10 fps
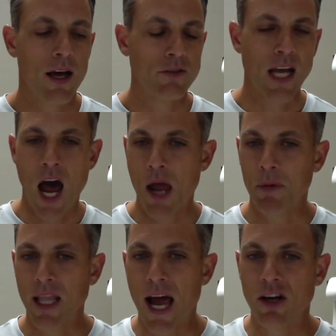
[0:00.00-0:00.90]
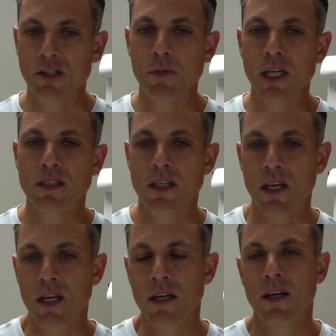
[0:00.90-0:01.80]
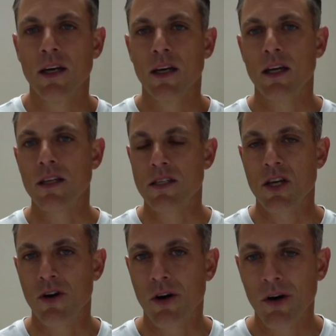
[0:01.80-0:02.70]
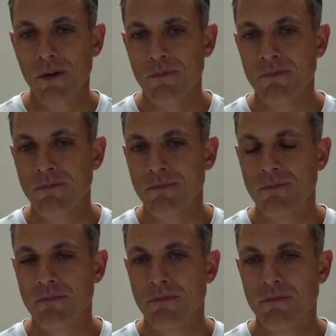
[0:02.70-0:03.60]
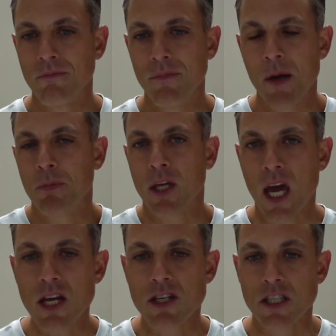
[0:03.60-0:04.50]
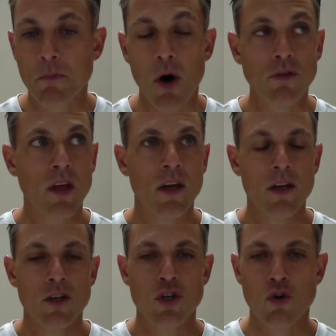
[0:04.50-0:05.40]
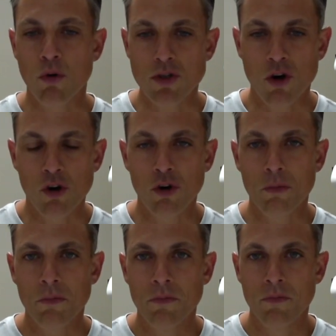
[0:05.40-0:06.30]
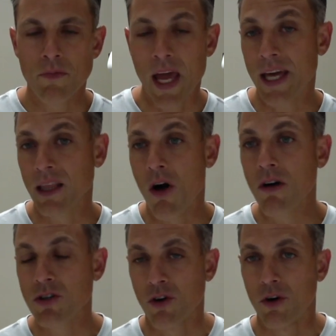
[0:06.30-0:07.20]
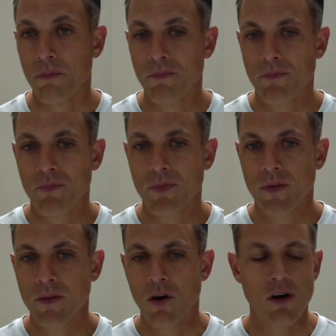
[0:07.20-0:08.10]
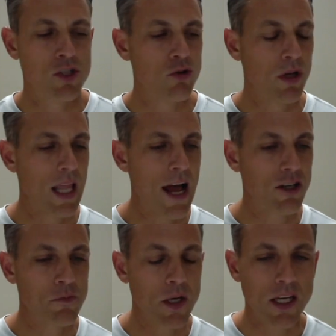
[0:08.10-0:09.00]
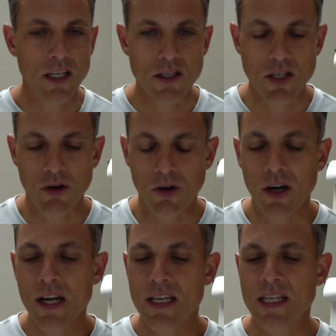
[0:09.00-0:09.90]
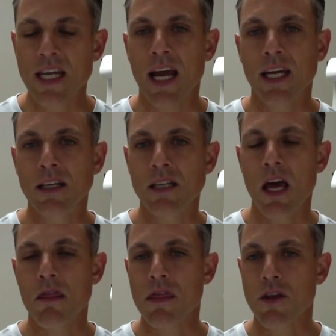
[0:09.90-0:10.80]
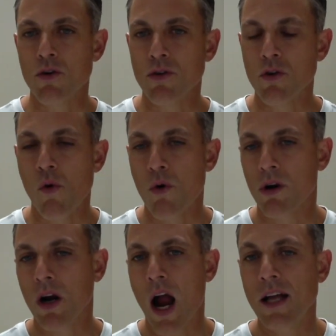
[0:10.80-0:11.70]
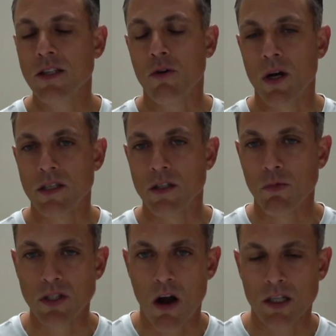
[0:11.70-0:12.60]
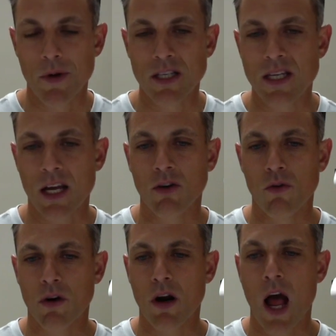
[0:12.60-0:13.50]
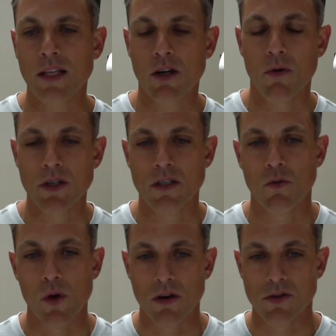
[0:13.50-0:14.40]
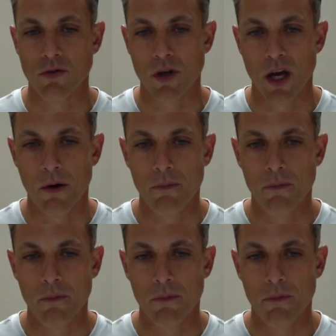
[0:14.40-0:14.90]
Time allows me to consider implications, both short-term and long-term. Also allows me to consider second and third order consequences. We talked about second order consequences a week or two ago.